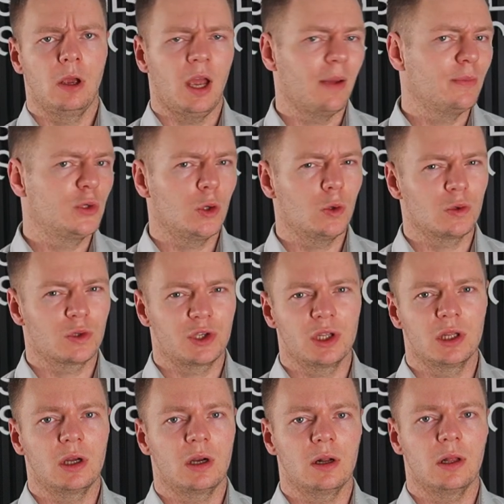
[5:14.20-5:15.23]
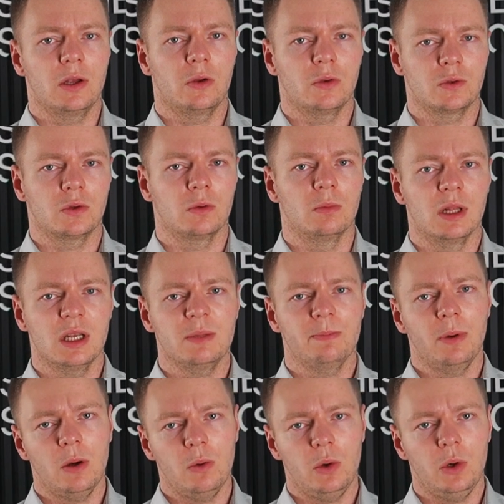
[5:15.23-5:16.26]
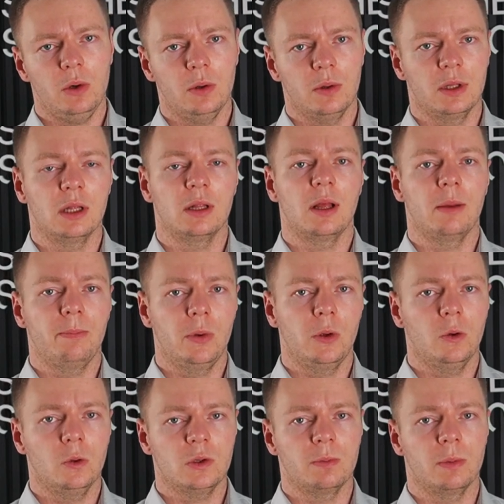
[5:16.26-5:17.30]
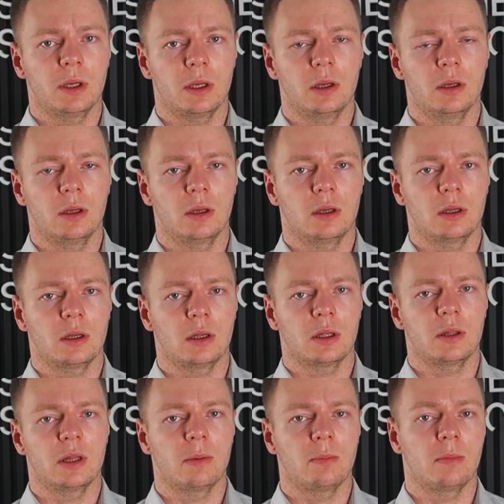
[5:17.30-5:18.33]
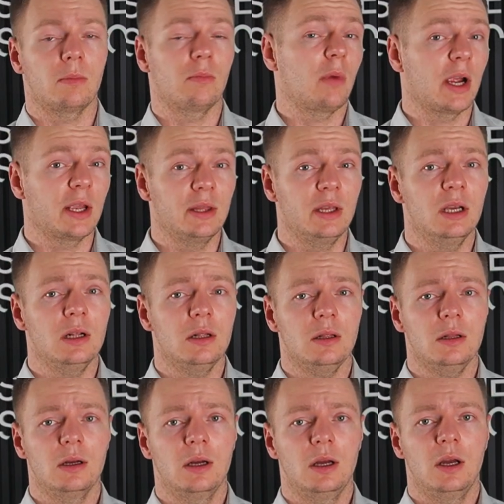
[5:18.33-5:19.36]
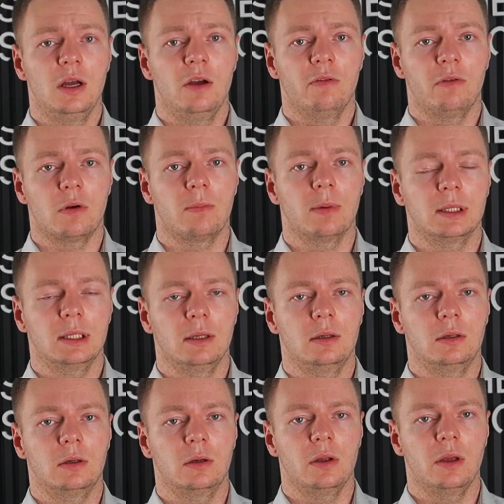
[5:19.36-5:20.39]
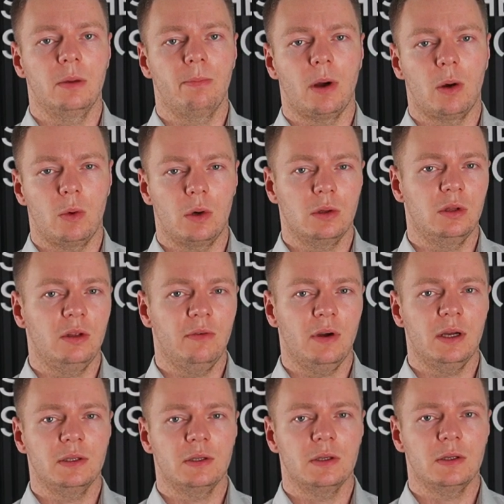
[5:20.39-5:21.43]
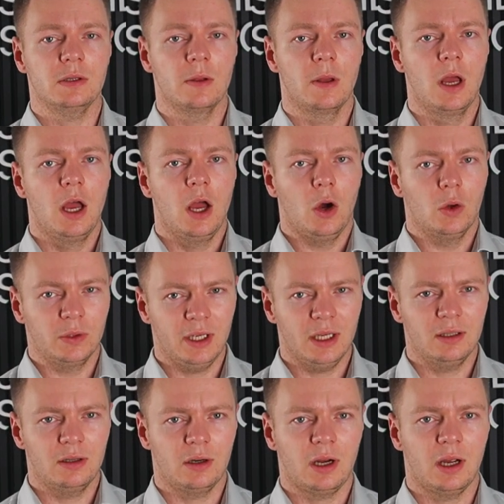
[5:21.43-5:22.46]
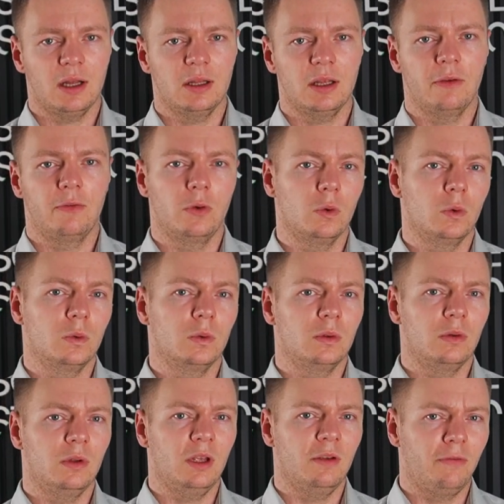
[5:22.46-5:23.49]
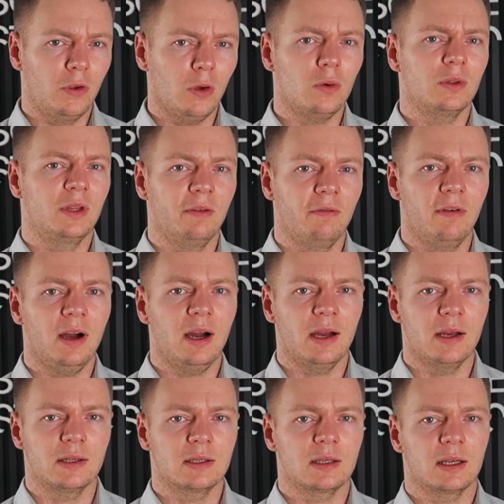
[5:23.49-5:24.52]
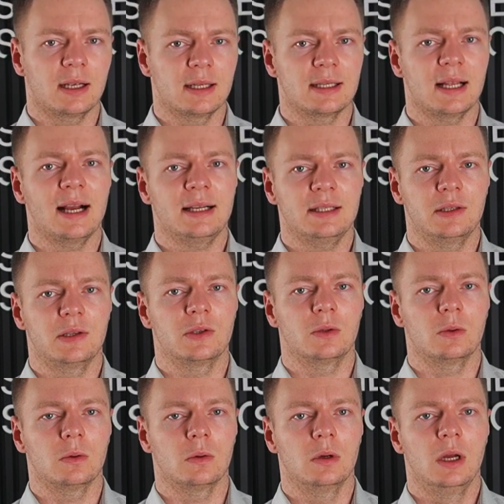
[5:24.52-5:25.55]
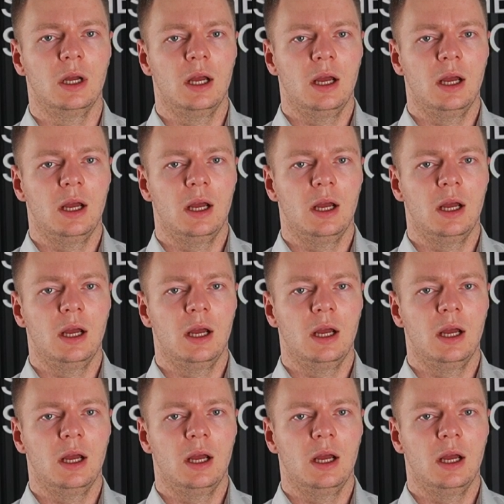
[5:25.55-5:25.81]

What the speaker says: MCUs generally consume less power than MPUs, making them ideal for battery-powered devices. On the other hand, if your device has access to